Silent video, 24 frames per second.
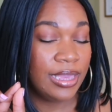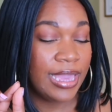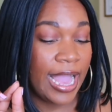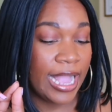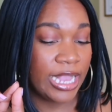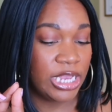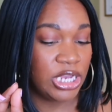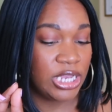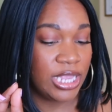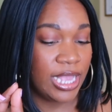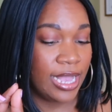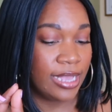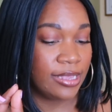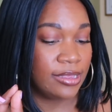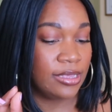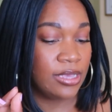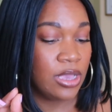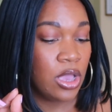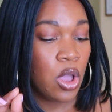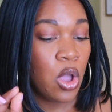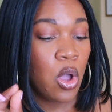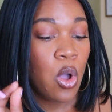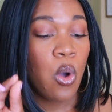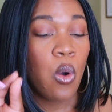catch
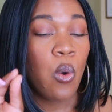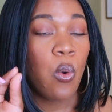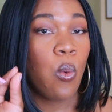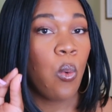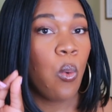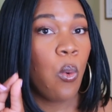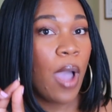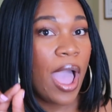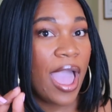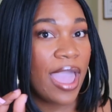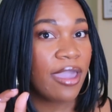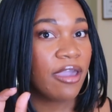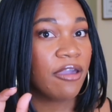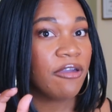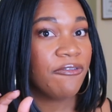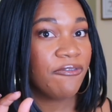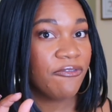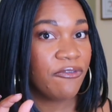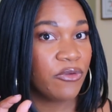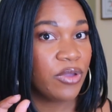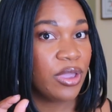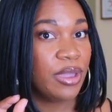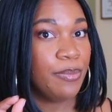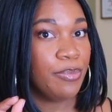that,
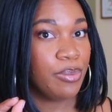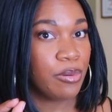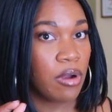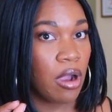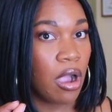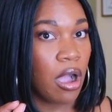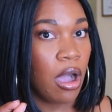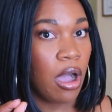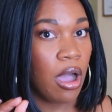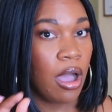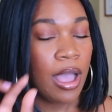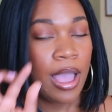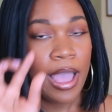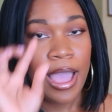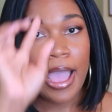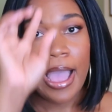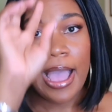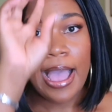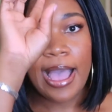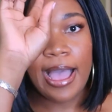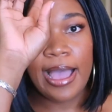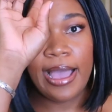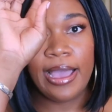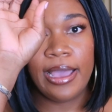wire-free bra.
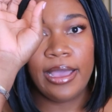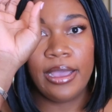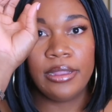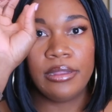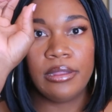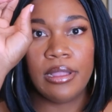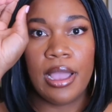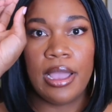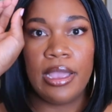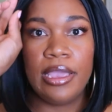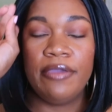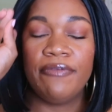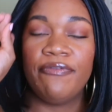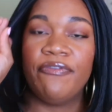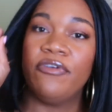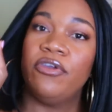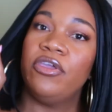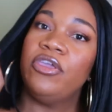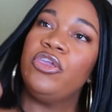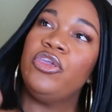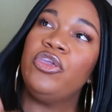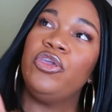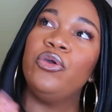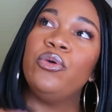And if
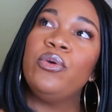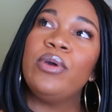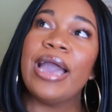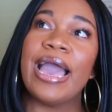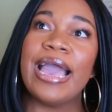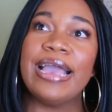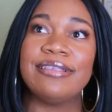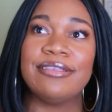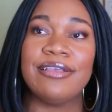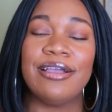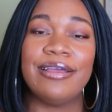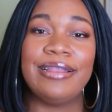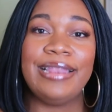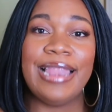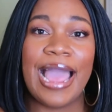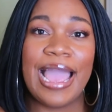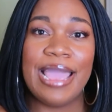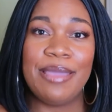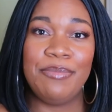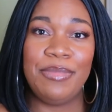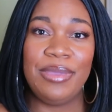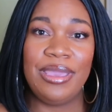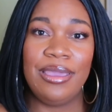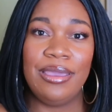you guys are
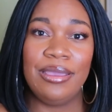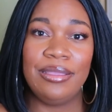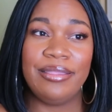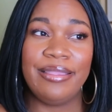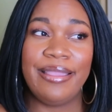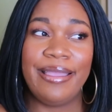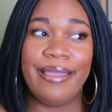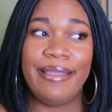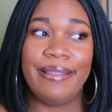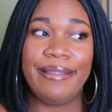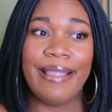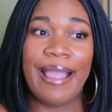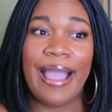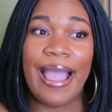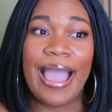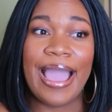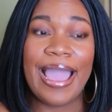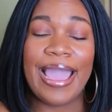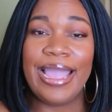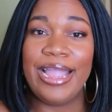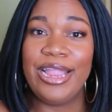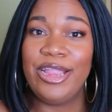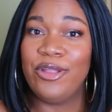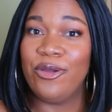like me, then
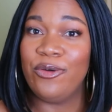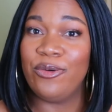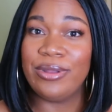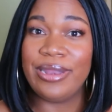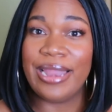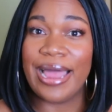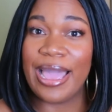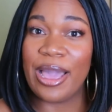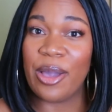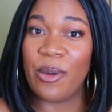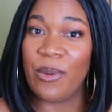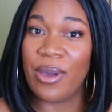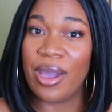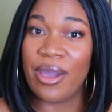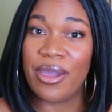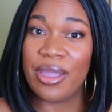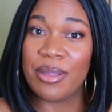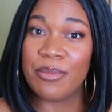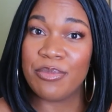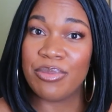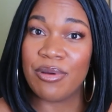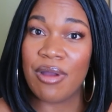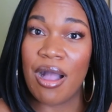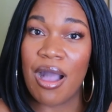I don't like
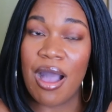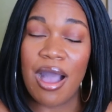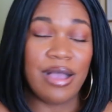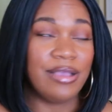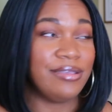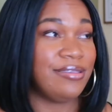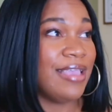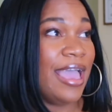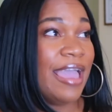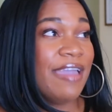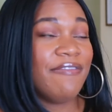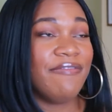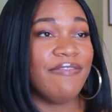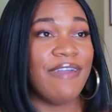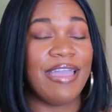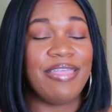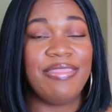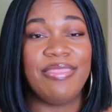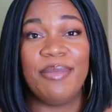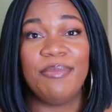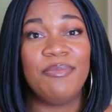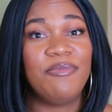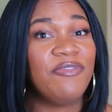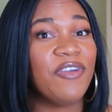wearing bras. I
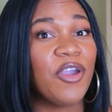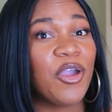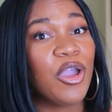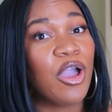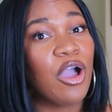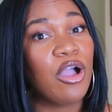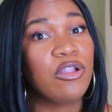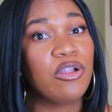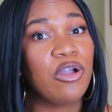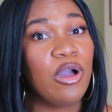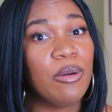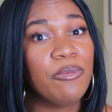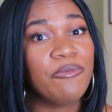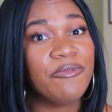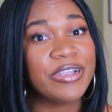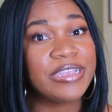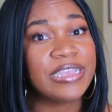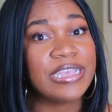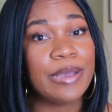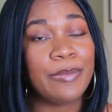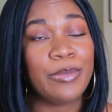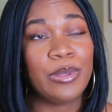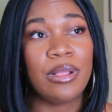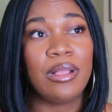find them very
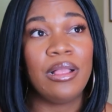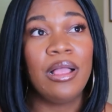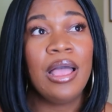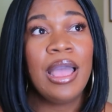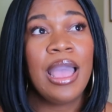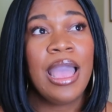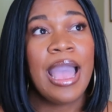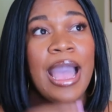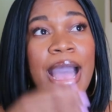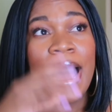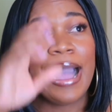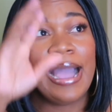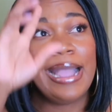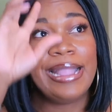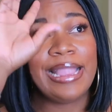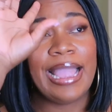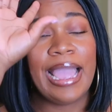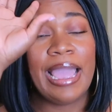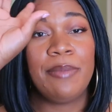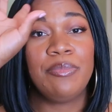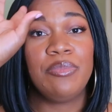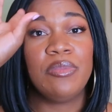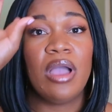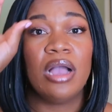uncomfortable, and
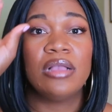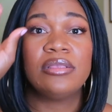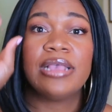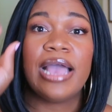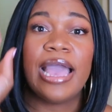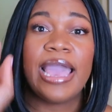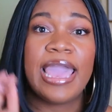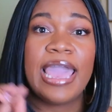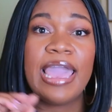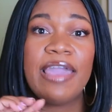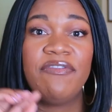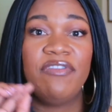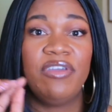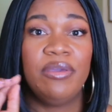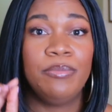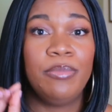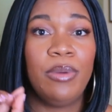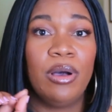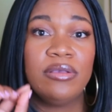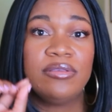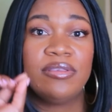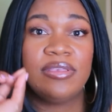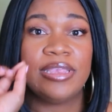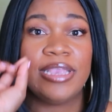I'm not a heavy
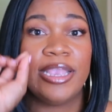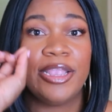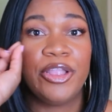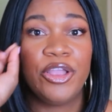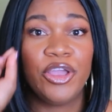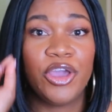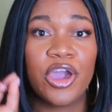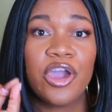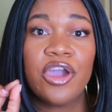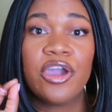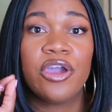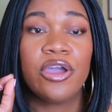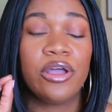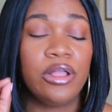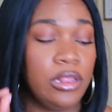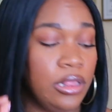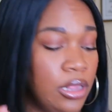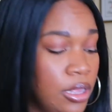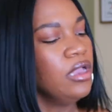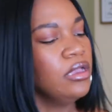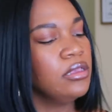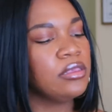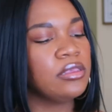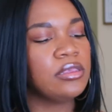busted
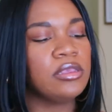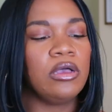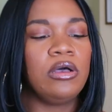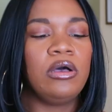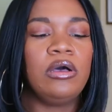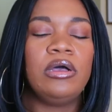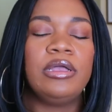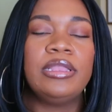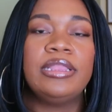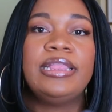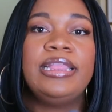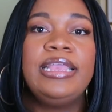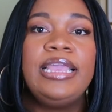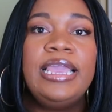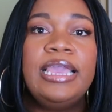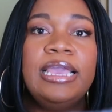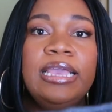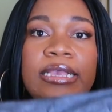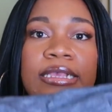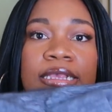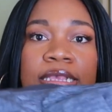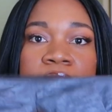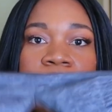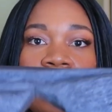girl. So
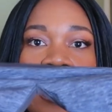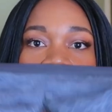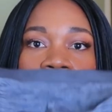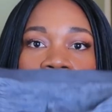these